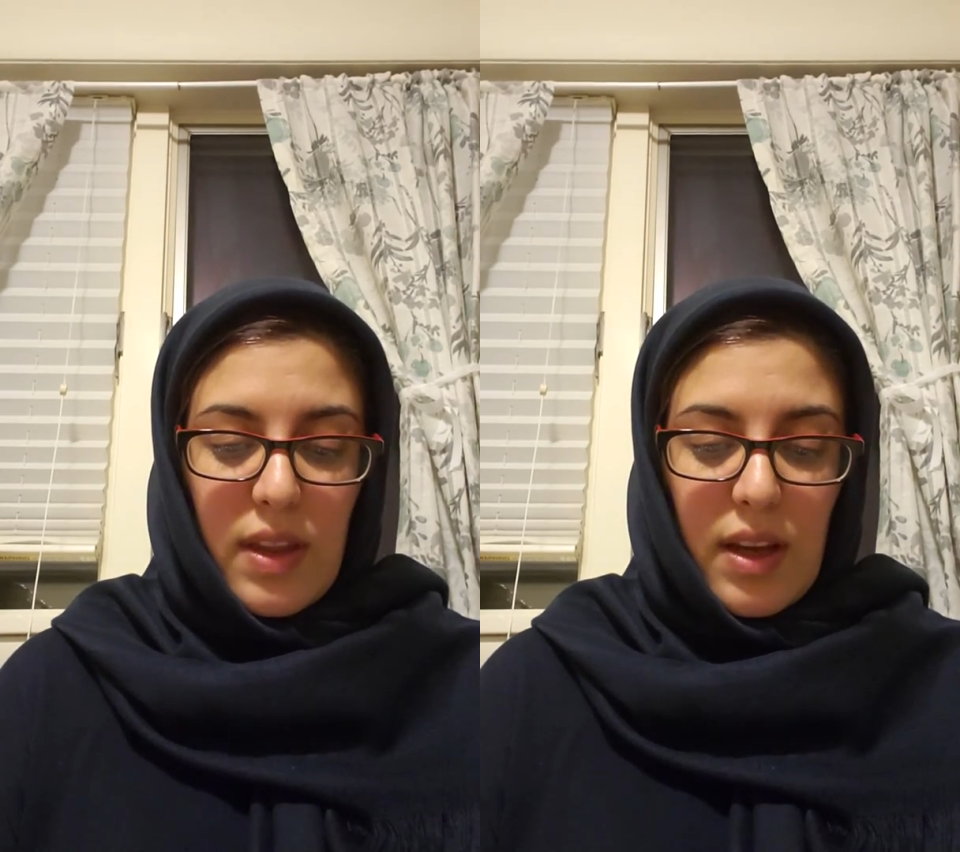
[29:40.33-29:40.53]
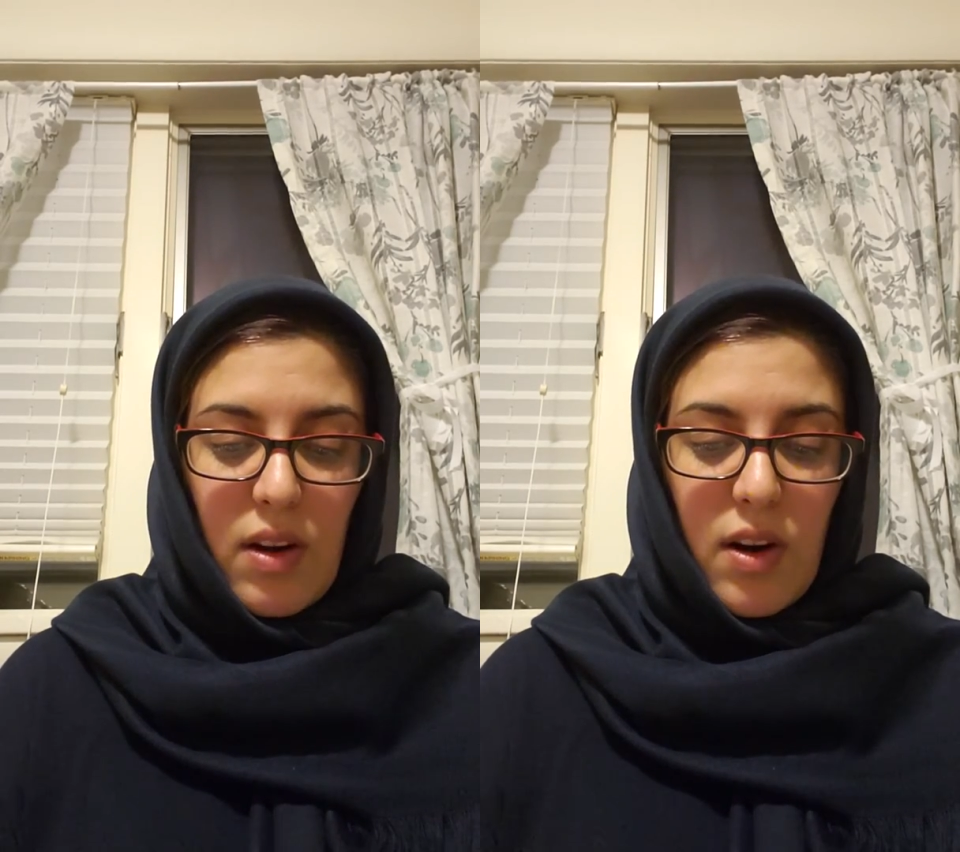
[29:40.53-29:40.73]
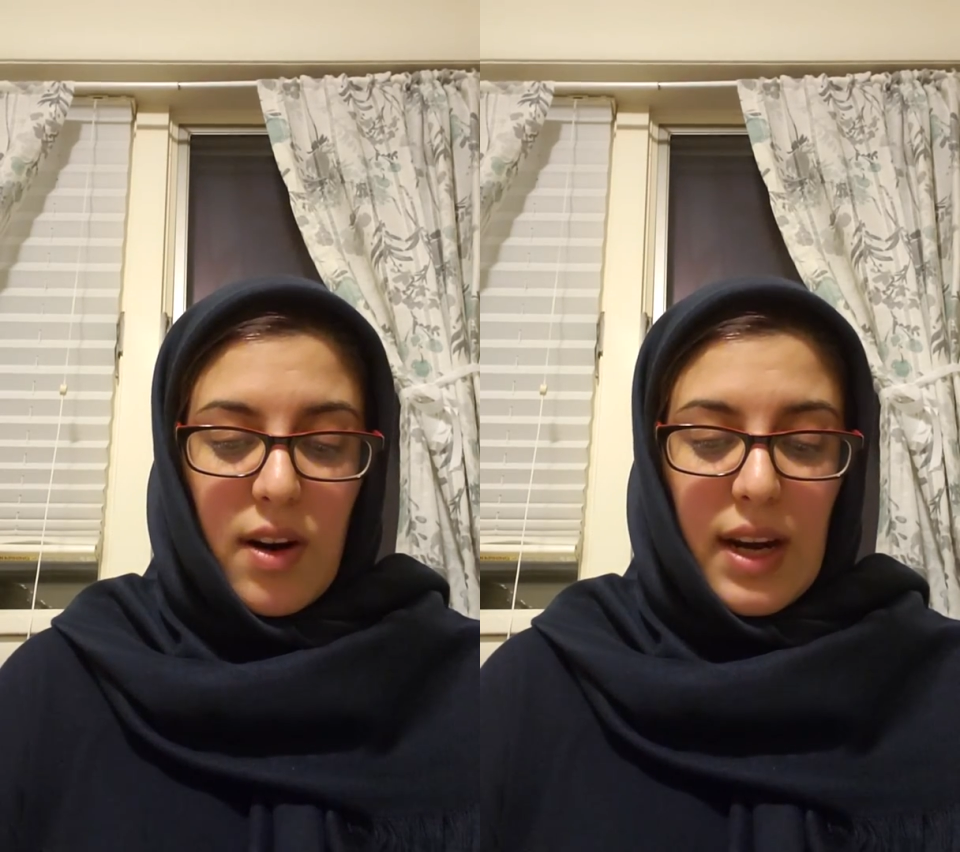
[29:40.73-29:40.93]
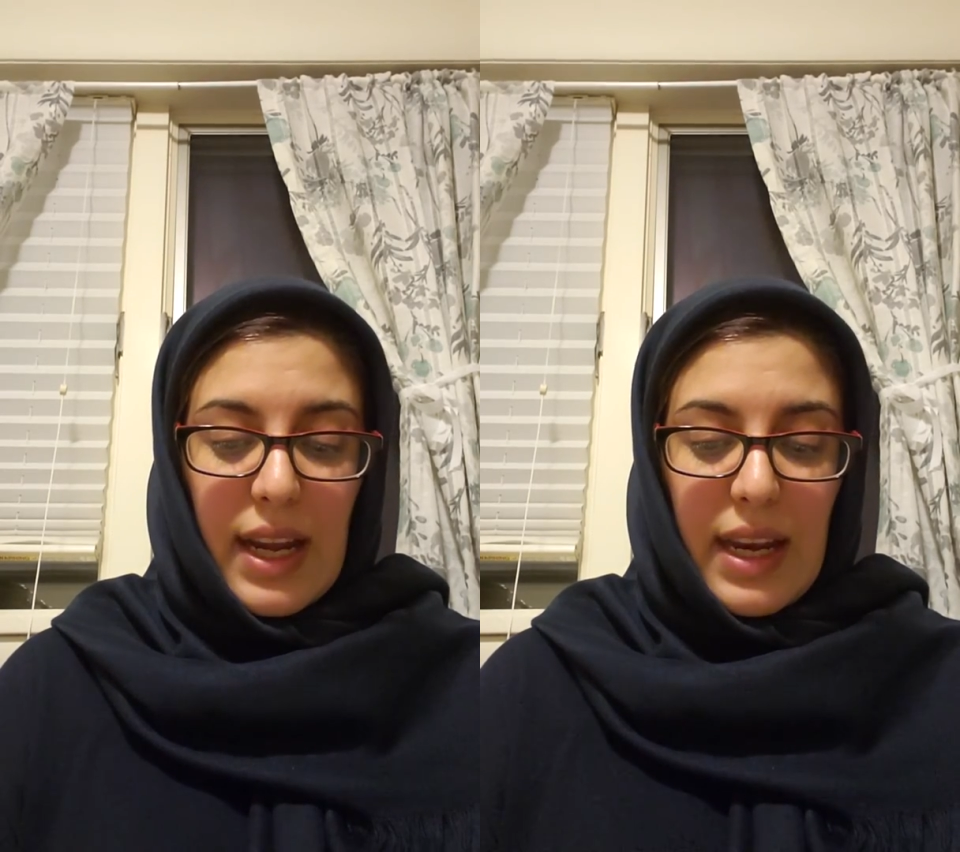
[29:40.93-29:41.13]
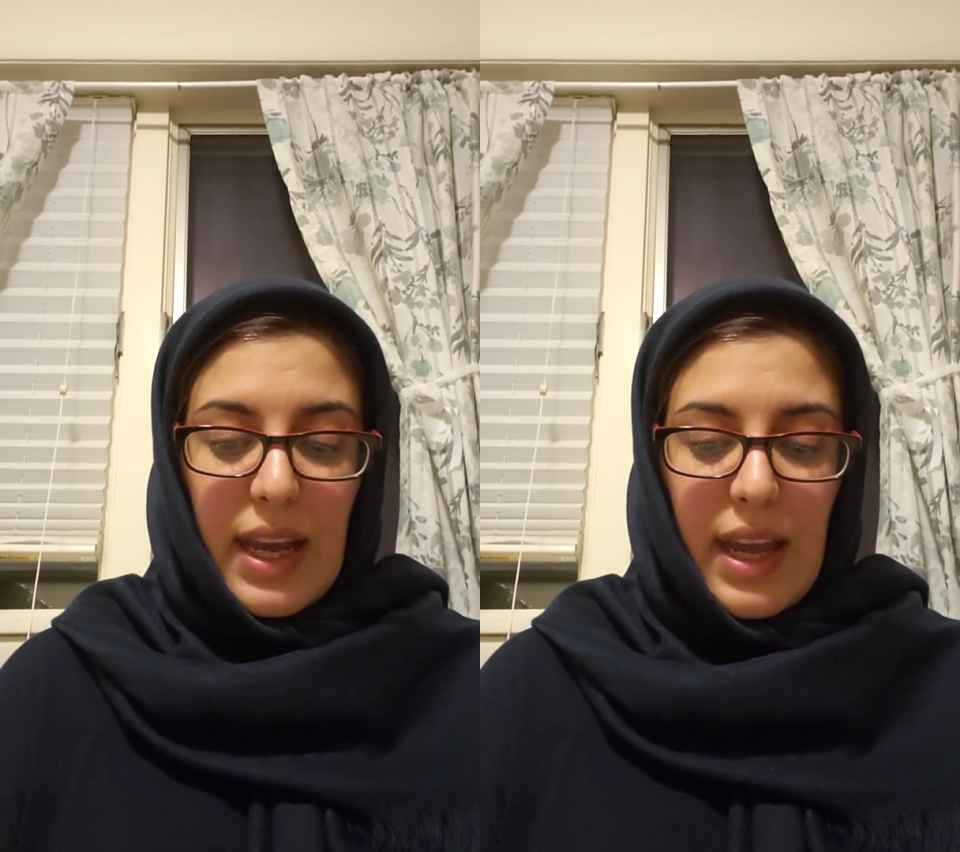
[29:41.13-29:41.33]
they are
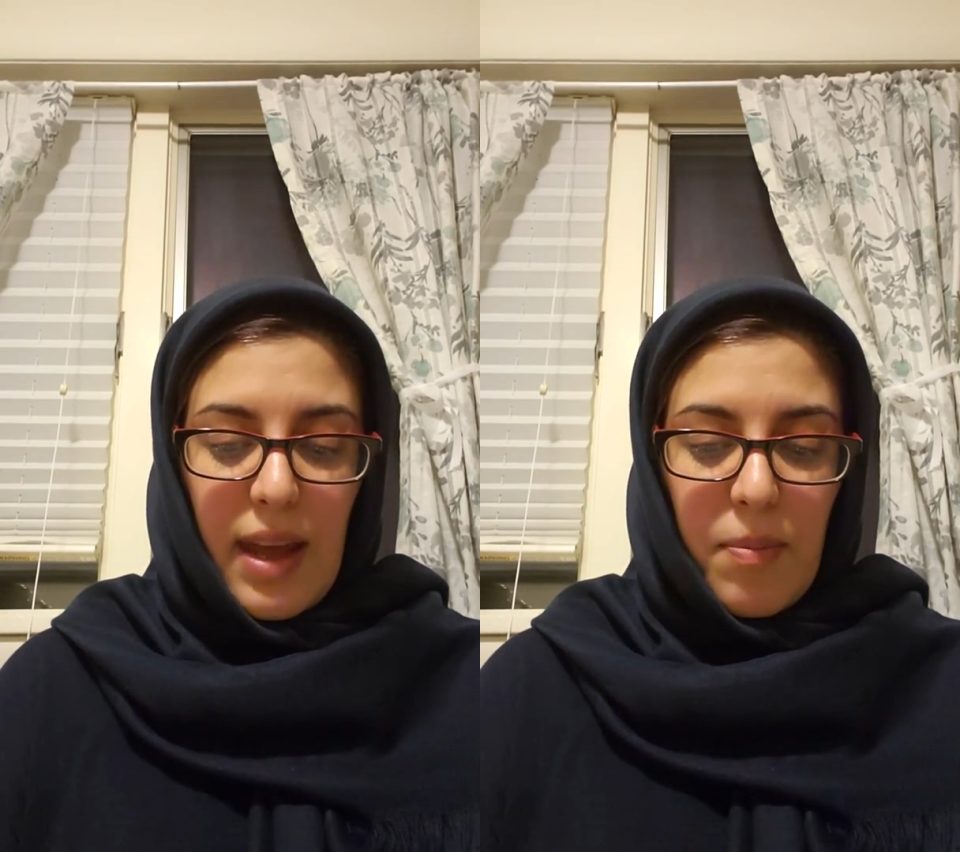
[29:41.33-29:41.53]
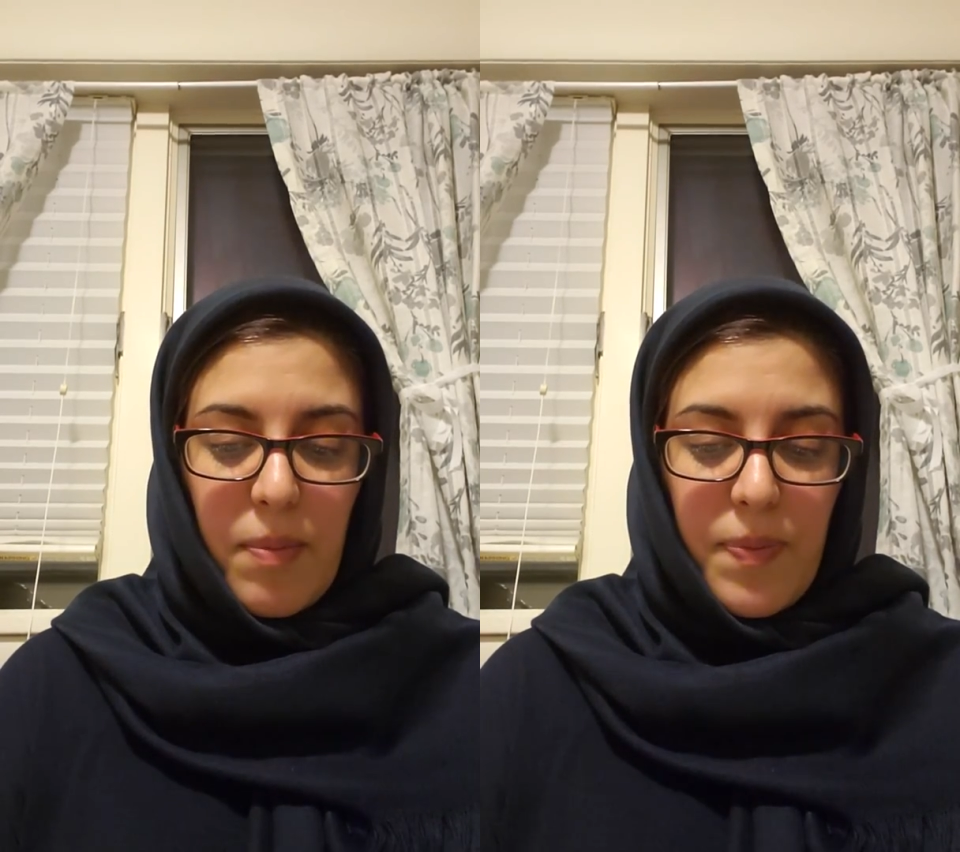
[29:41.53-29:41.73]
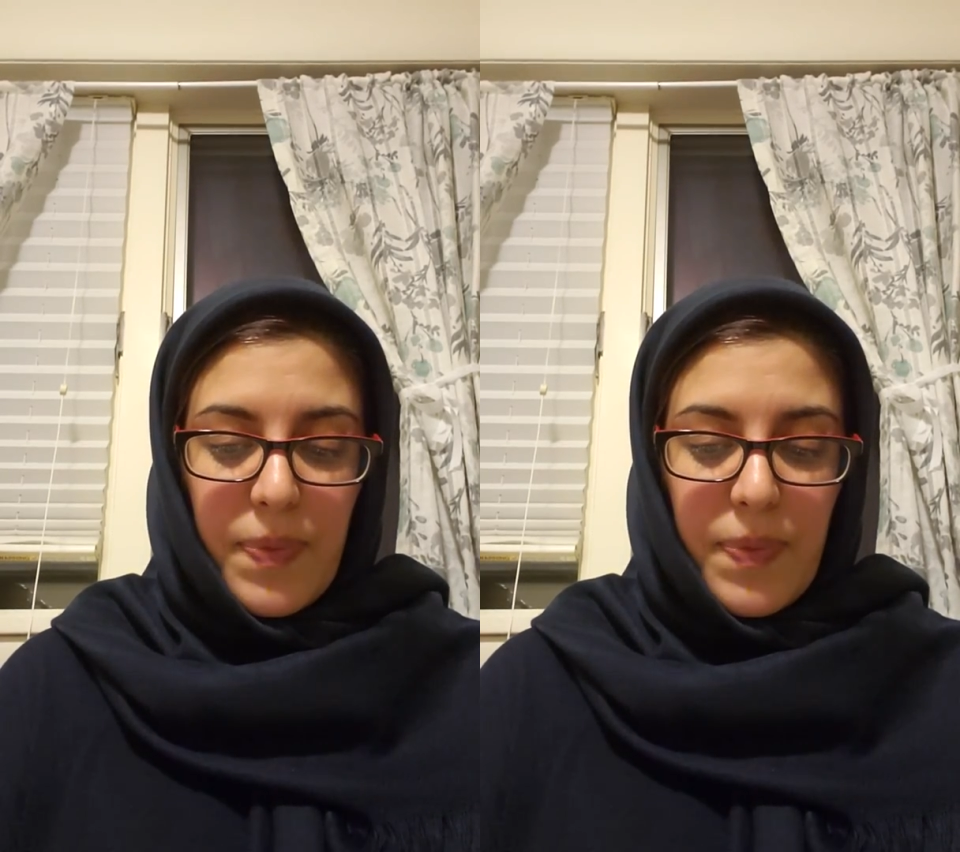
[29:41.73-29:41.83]
in him.